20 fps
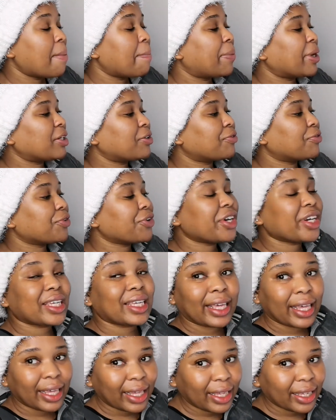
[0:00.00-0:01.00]
But for a
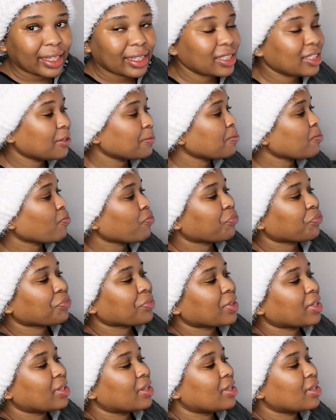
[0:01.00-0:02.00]
kid,
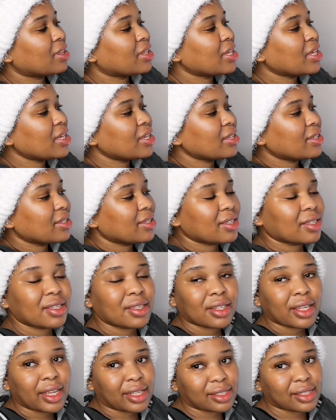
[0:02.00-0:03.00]
these
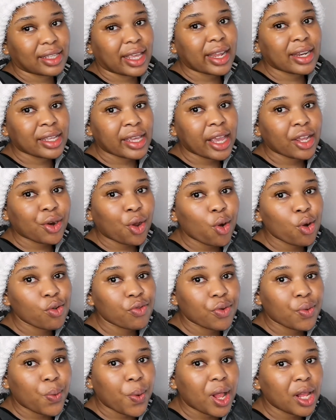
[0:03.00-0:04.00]
sticks can get
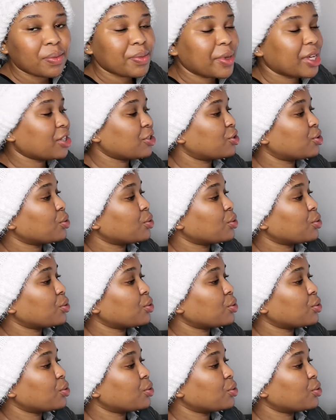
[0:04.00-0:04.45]
overwhelming.